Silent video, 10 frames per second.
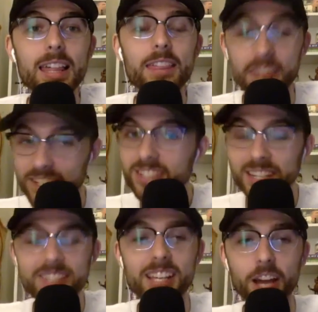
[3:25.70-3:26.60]
This
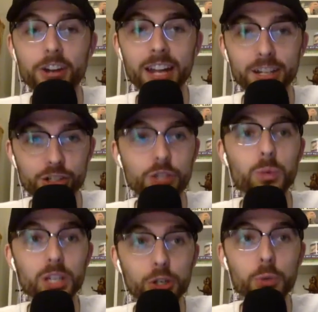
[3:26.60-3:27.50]
is the Gunnar Henderson
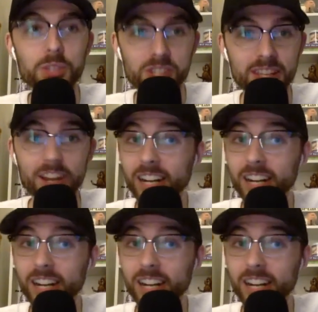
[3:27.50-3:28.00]
we knew was in there.